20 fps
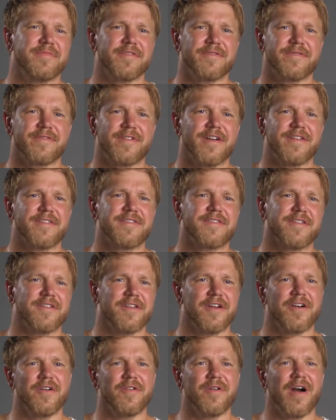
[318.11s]
for us to
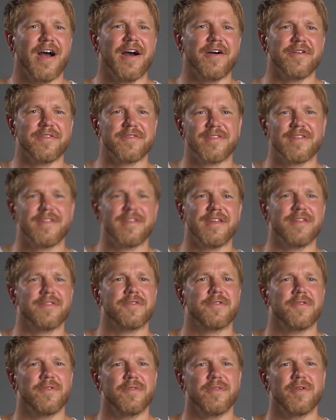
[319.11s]
go out
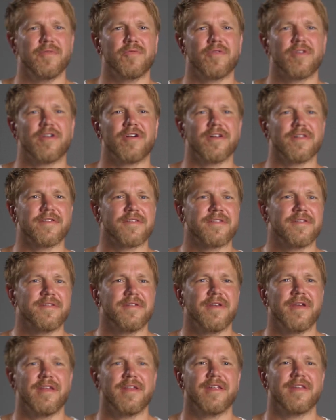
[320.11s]
into the world
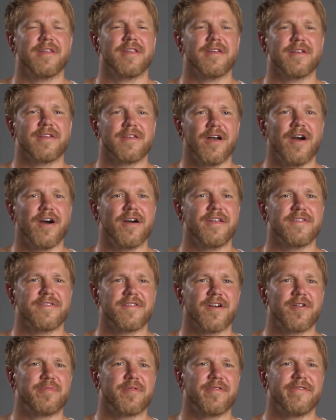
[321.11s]
and God is
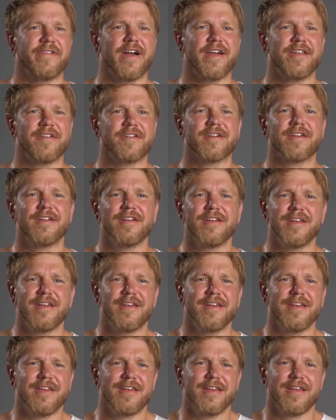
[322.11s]
our provider,
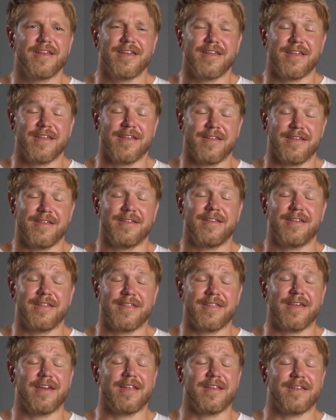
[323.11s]

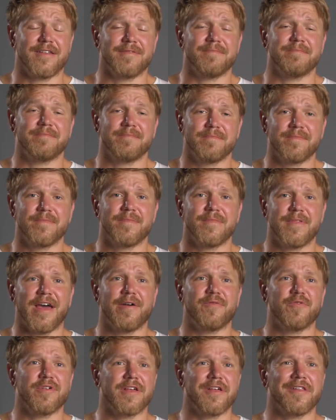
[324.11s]
then
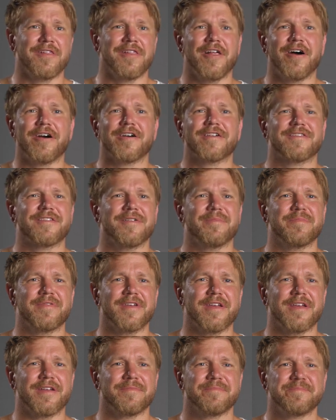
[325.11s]
that will unlock
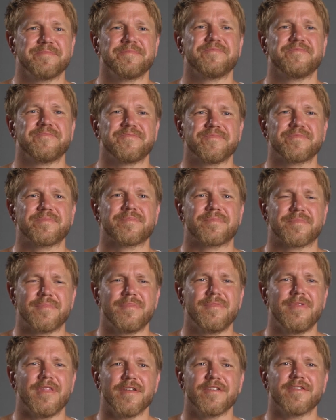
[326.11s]
something
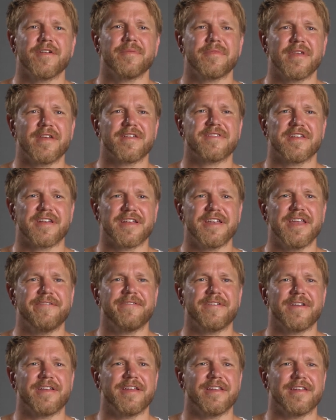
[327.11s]

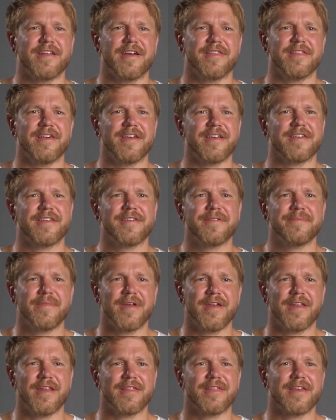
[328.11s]
significant, I think.
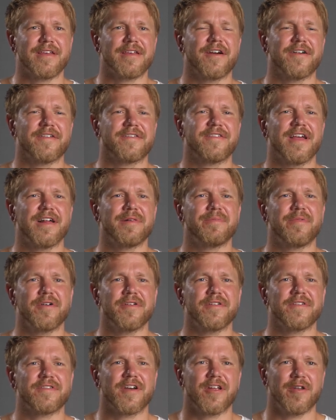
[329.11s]
And I think our
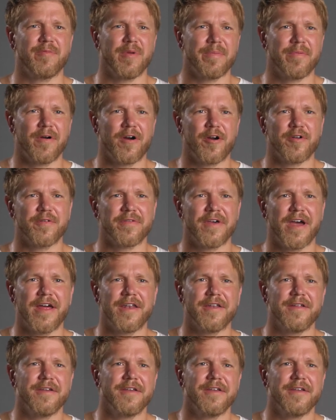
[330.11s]
sailboat is going to be part of that.